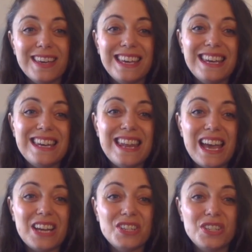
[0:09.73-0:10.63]

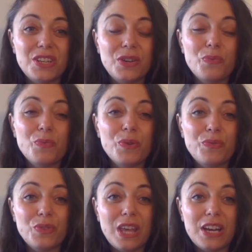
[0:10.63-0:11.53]
connection,
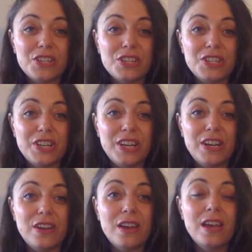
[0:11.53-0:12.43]

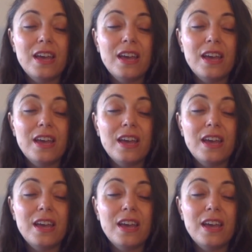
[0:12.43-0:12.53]
reflection,